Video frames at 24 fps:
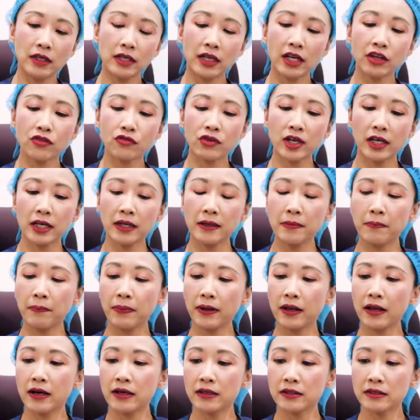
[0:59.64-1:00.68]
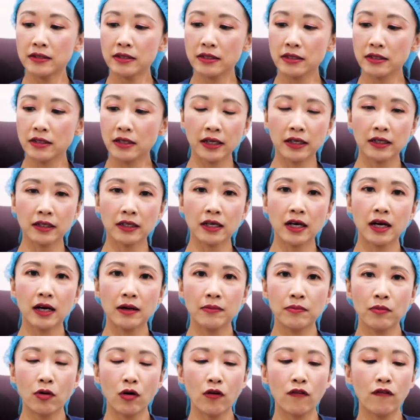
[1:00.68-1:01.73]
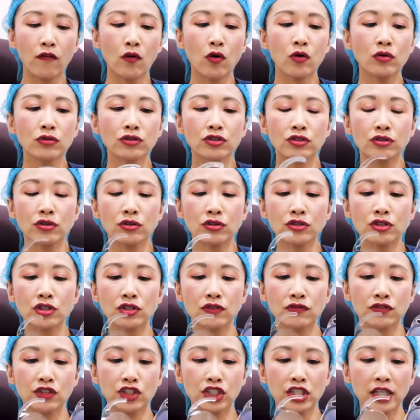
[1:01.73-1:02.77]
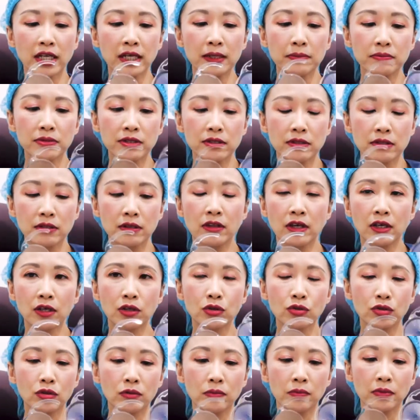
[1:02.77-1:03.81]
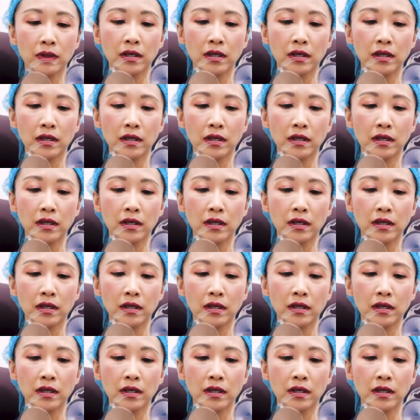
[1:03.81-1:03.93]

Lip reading: The cataract implants can come of all sorts of shapes. They could